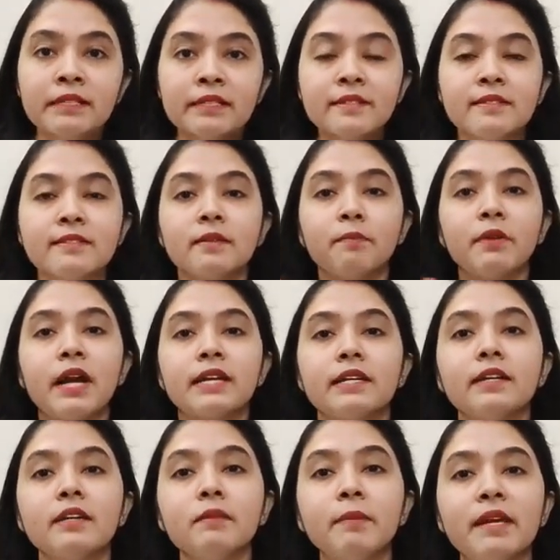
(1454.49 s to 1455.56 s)
This is a
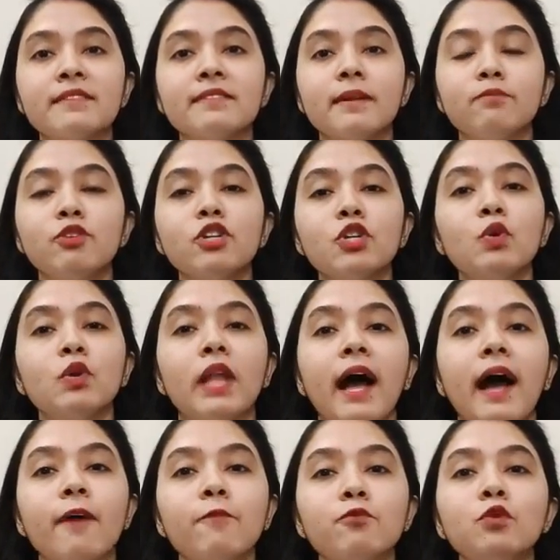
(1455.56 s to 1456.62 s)
practical based subject. You will
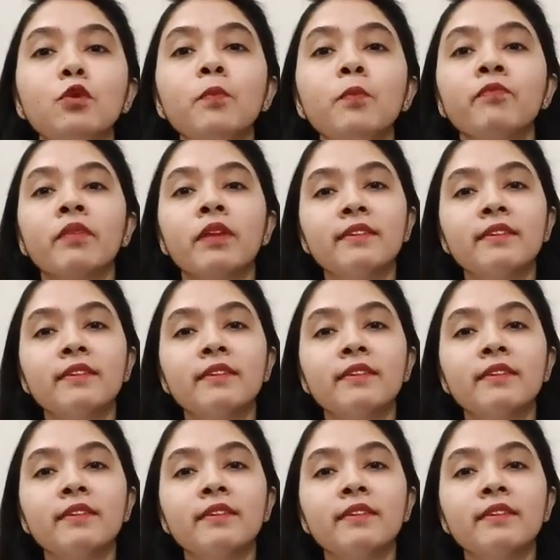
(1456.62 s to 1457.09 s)
have to